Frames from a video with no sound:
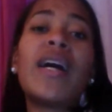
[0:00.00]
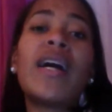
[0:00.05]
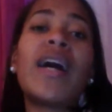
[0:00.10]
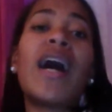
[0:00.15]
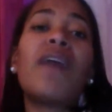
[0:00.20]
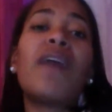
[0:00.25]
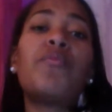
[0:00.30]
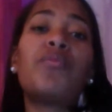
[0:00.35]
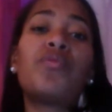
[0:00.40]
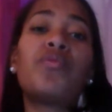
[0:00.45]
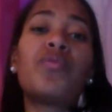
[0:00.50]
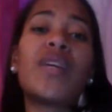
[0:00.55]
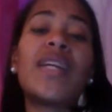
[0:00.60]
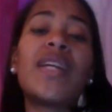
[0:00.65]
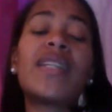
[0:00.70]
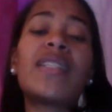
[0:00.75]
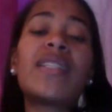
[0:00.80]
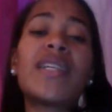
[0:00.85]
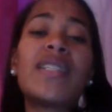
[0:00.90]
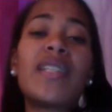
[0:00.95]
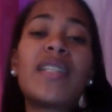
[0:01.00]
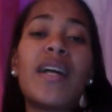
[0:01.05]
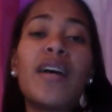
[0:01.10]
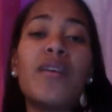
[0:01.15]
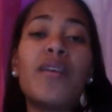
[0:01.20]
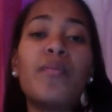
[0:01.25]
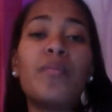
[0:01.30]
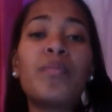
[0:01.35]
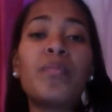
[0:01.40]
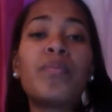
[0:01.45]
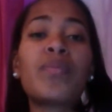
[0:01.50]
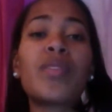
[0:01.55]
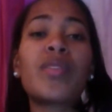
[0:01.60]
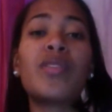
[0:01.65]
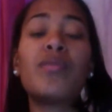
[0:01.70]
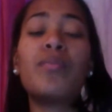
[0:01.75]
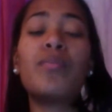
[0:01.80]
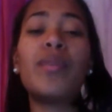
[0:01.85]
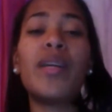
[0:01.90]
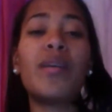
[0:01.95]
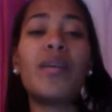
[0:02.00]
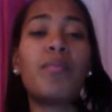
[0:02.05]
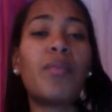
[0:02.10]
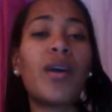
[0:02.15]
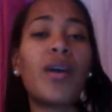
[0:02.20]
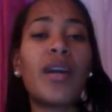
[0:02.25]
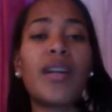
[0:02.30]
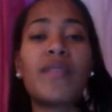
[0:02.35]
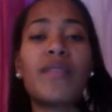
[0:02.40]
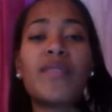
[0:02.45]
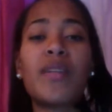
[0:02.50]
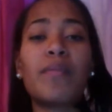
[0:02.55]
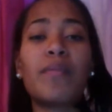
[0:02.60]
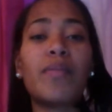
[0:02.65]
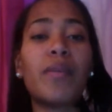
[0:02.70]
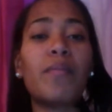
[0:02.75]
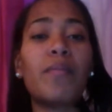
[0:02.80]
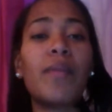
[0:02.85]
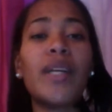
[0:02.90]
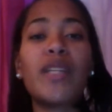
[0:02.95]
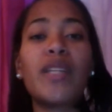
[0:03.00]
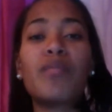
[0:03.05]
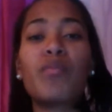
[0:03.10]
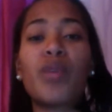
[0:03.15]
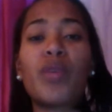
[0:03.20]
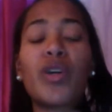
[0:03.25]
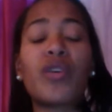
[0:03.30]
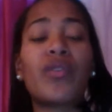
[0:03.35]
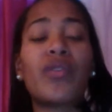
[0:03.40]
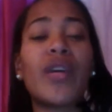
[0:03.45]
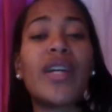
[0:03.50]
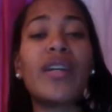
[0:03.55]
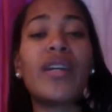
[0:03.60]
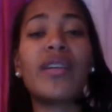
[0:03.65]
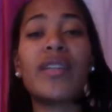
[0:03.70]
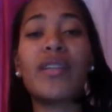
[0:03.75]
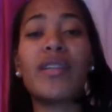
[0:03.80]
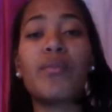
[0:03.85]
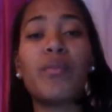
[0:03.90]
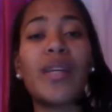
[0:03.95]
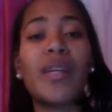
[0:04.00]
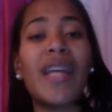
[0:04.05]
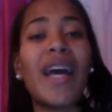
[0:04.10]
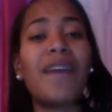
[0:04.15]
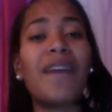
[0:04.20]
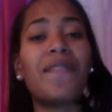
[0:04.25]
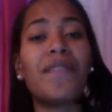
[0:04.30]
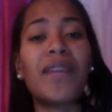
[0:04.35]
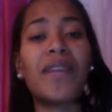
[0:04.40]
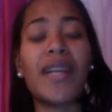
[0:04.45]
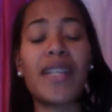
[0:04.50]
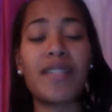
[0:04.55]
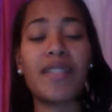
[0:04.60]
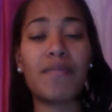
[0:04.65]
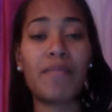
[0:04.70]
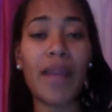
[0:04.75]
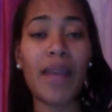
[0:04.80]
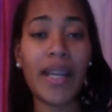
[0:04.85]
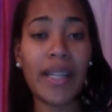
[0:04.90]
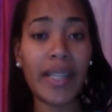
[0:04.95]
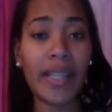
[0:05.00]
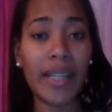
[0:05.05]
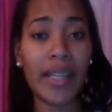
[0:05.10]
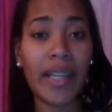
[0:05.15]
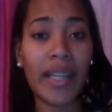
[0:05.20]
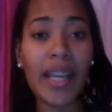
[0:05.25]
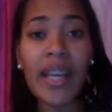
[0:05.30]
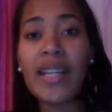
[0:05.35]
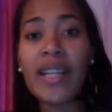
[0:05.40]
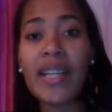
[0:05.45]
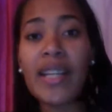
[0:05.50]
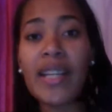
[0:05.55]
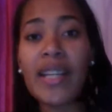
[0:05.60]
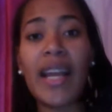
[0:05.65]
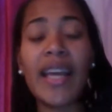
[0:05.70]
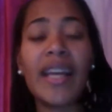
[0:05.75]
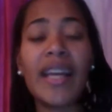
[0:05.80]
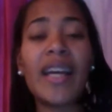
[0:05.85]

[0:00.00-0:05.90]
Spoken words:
God will raise us up to be a part of something much more greater than we ever expected. Like,